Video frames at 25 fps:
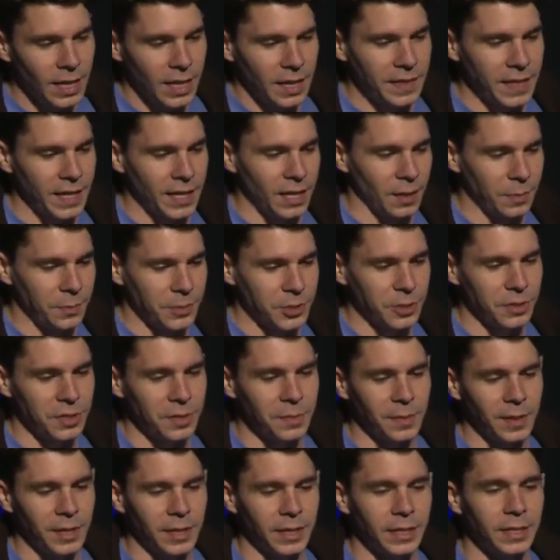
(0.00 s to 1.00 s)
And that helps you
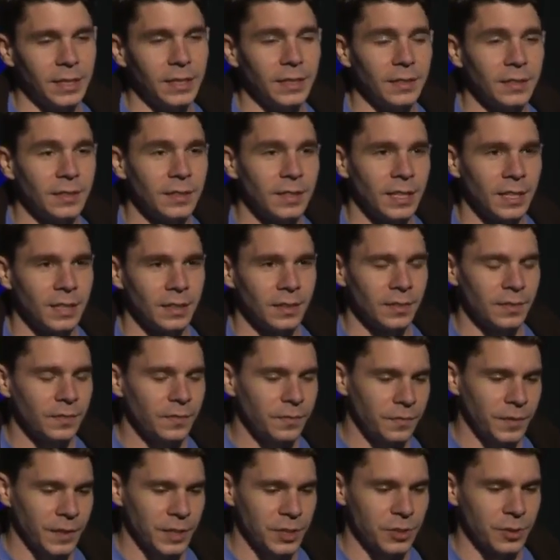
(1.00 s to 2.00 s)
debug and
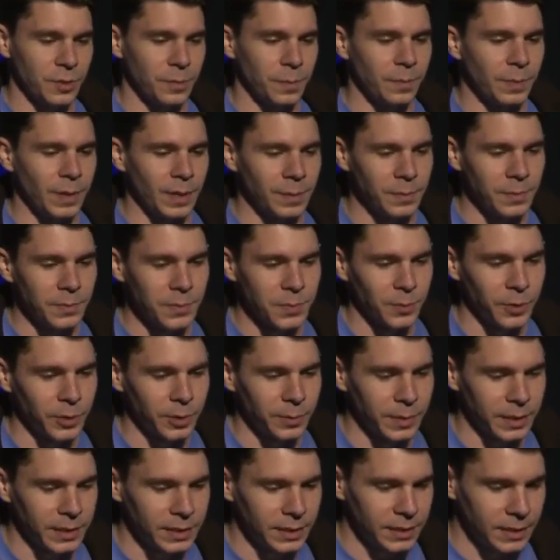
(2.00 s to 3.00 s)
fix your problems more
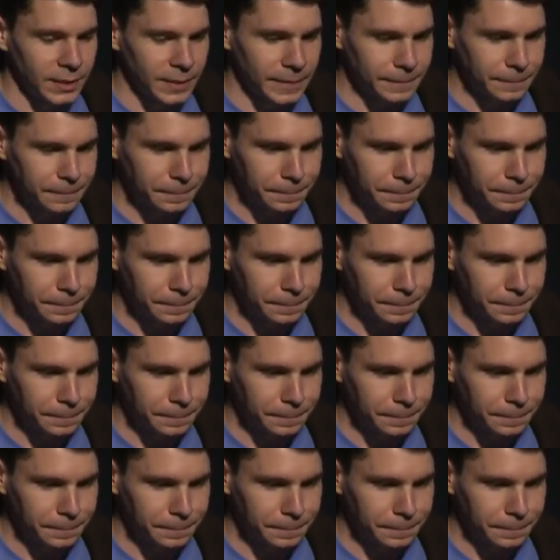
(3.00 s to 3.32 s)
quickly.